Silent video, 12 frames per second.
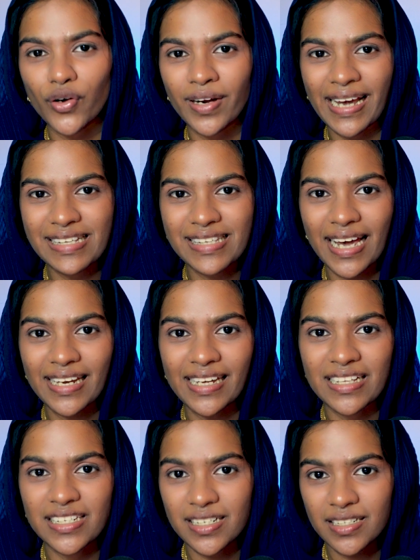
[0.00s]
for an
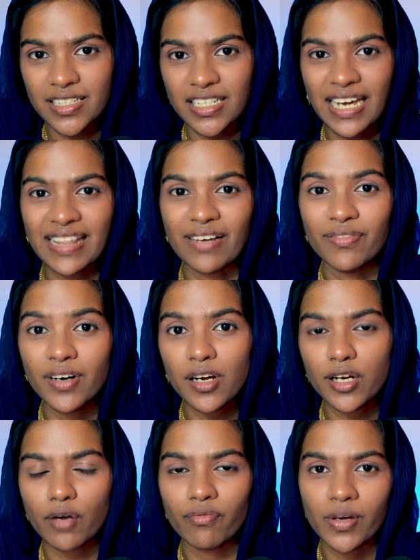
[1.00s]
exciting journey in the
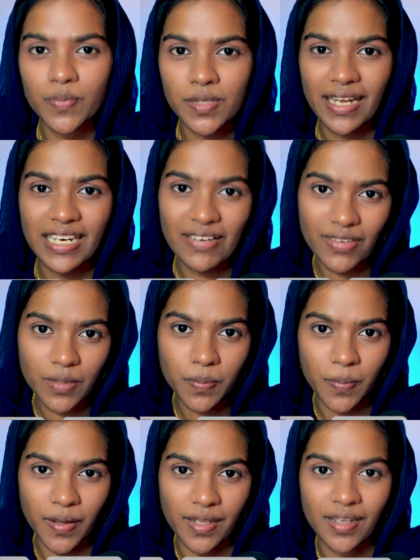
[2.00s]
world of website
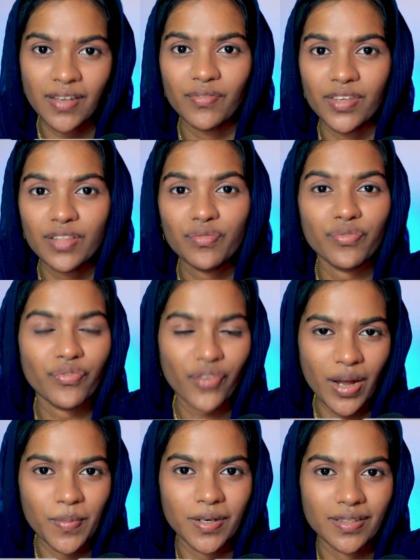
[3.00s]
development with
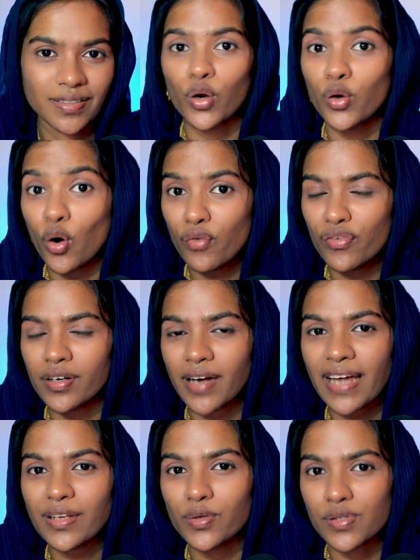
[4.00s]
Framer. Don't
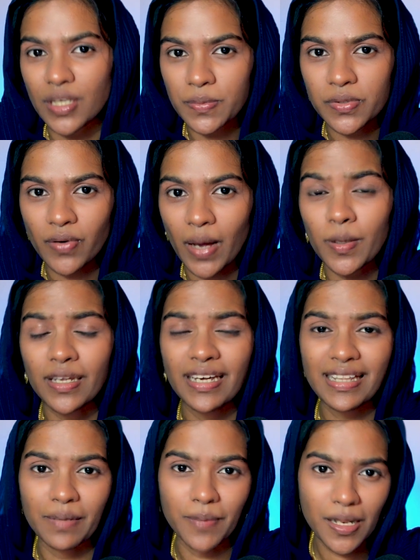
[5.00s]
forget to subscribe and
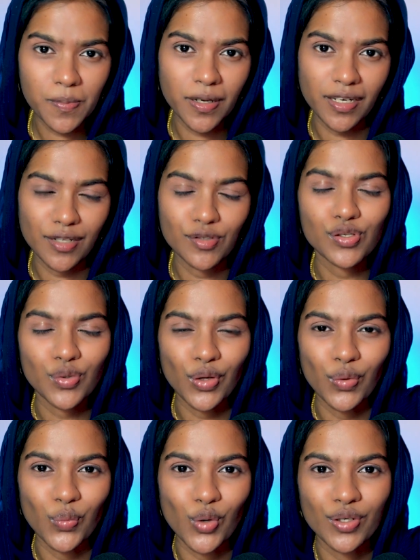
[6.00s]
hit the bell button
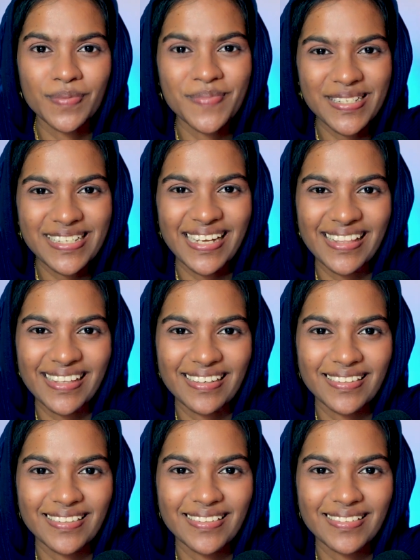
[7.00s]
so you won't miss anything.